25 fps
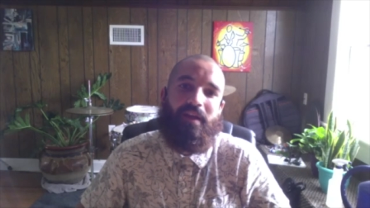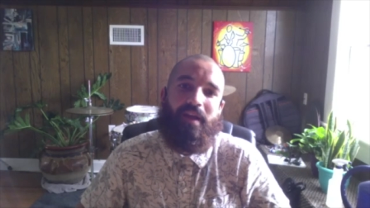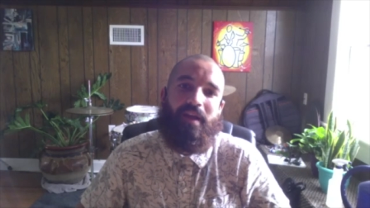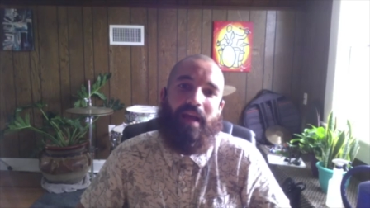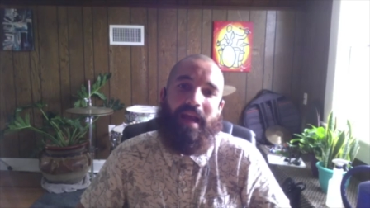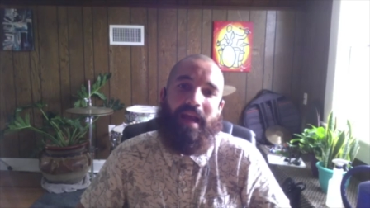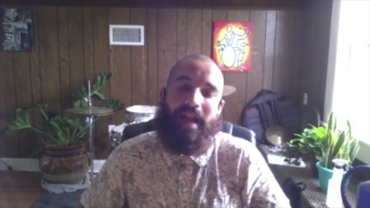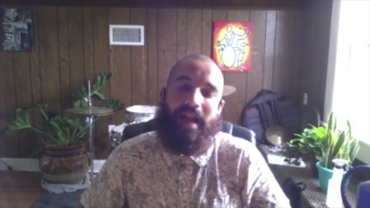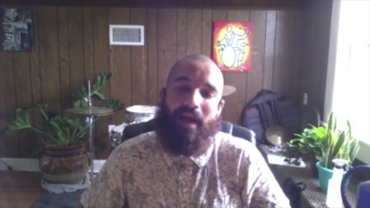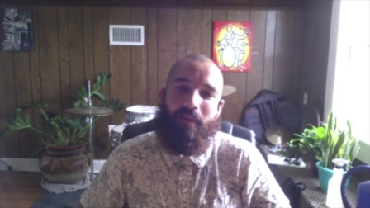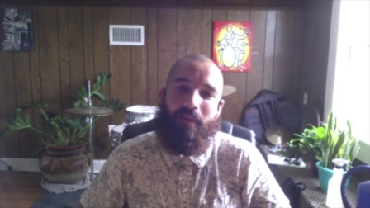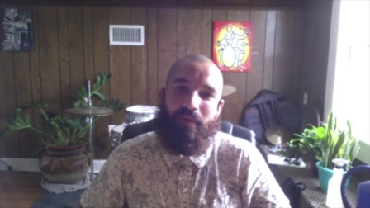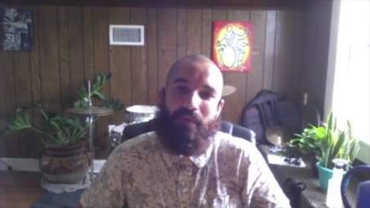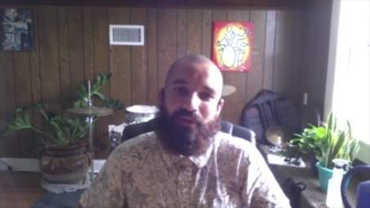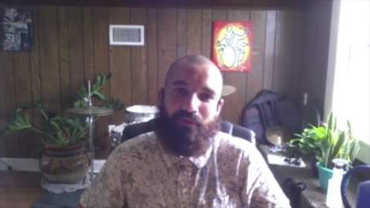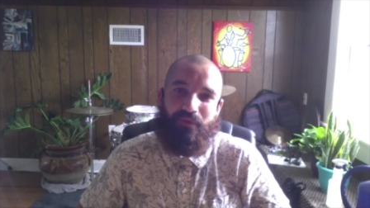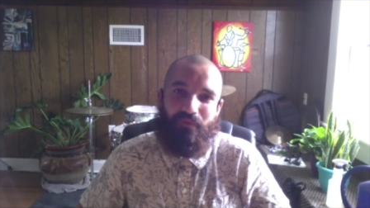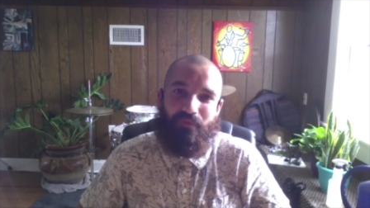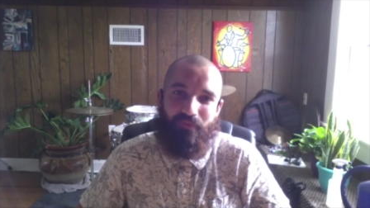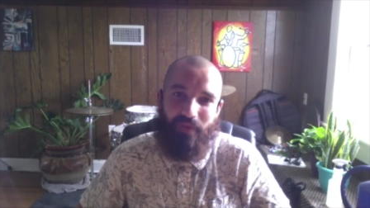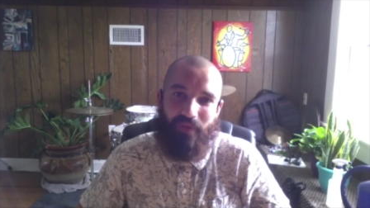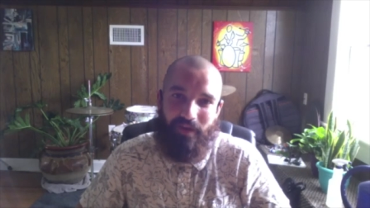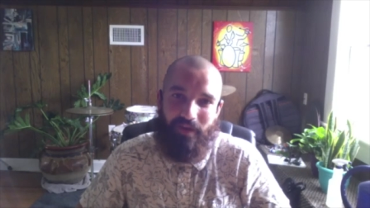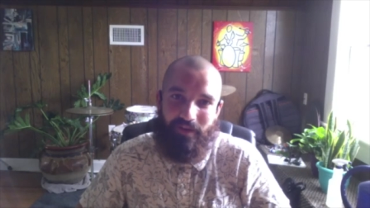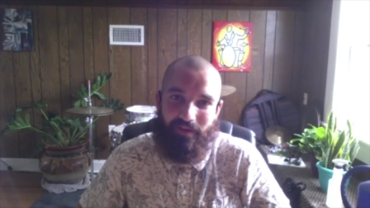and how much
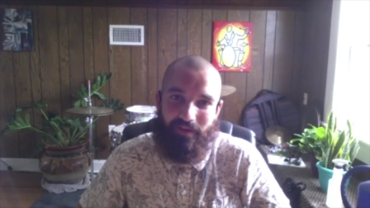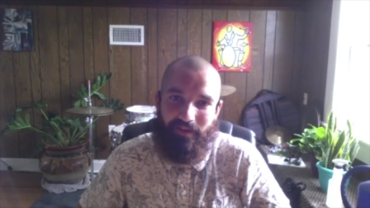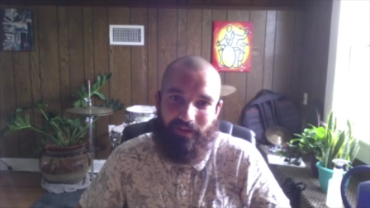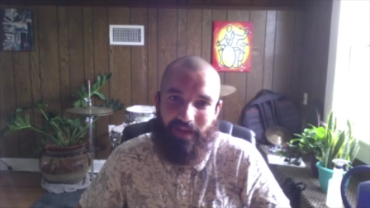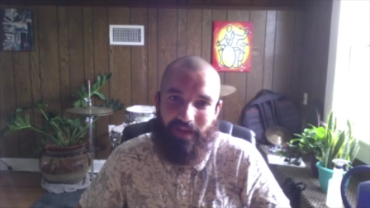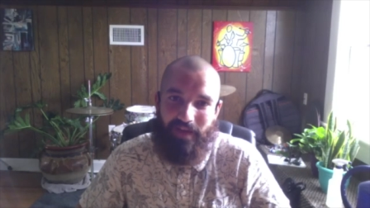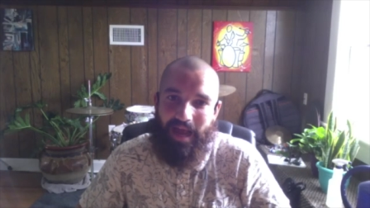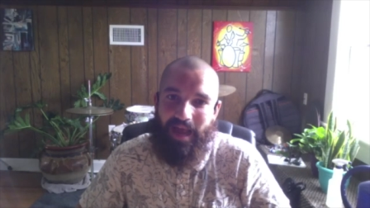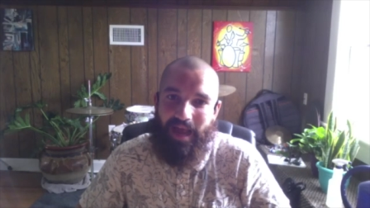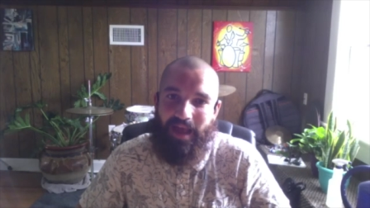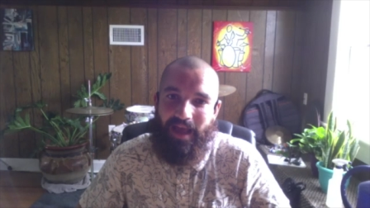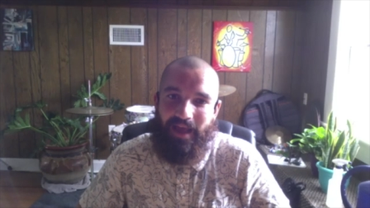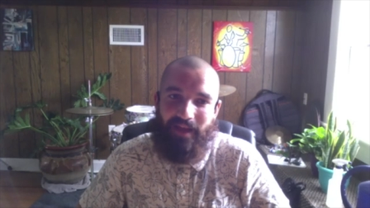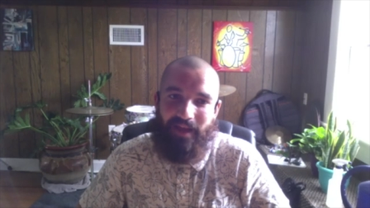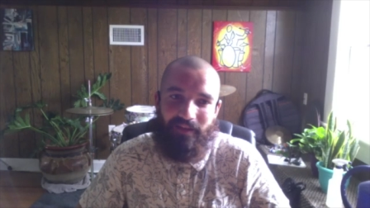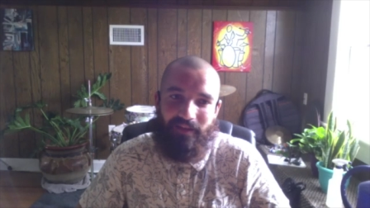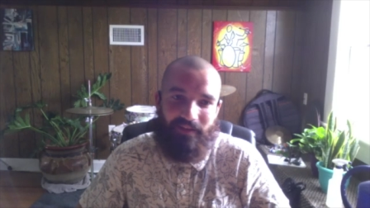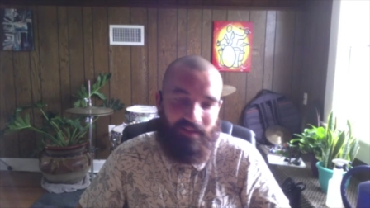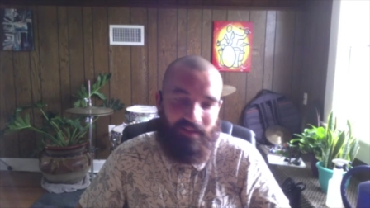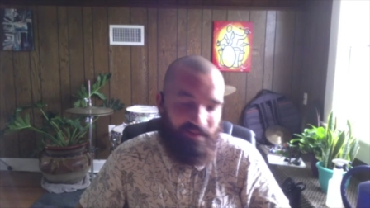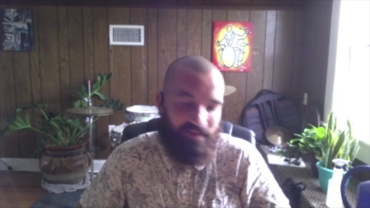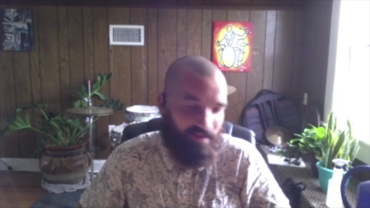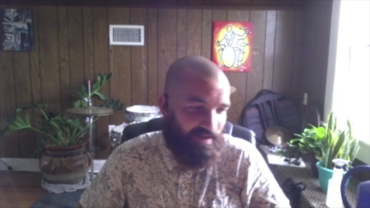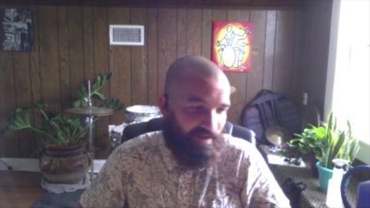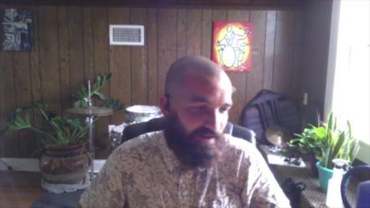fun I had
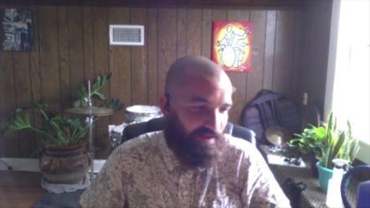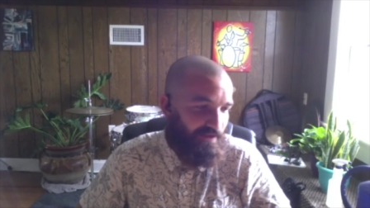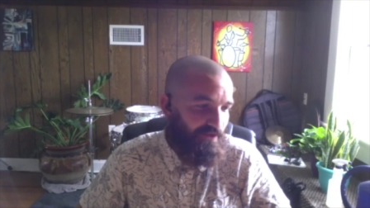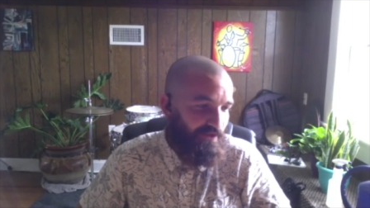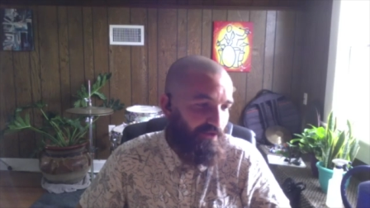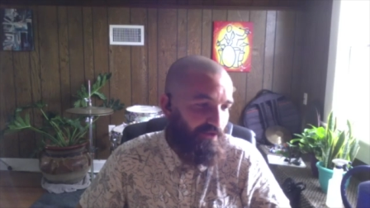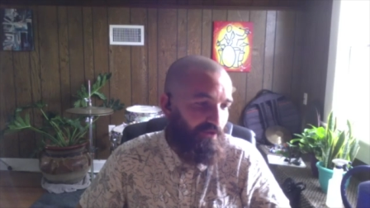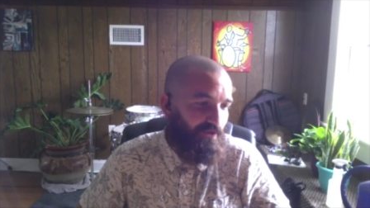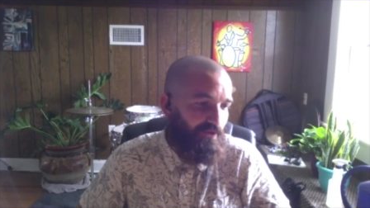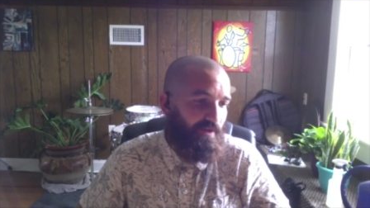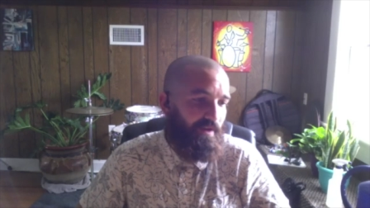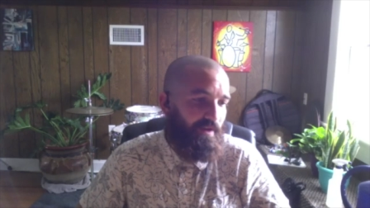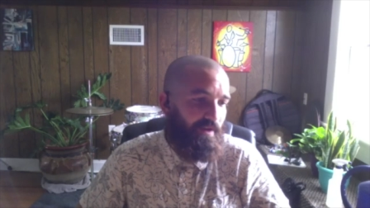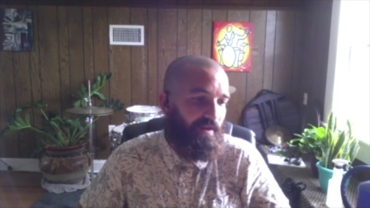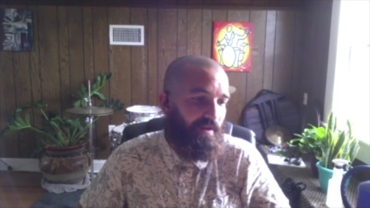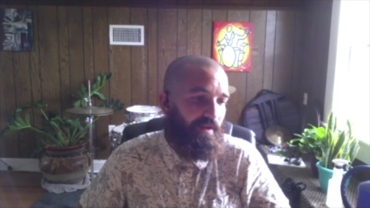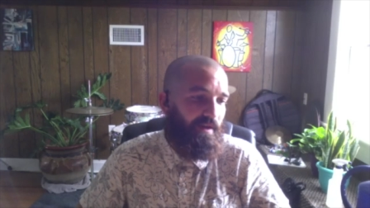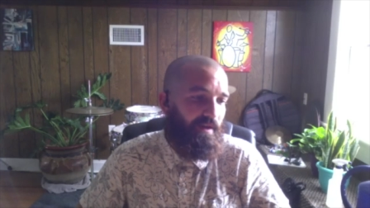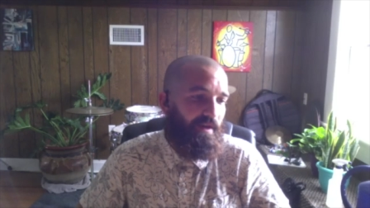listening to it.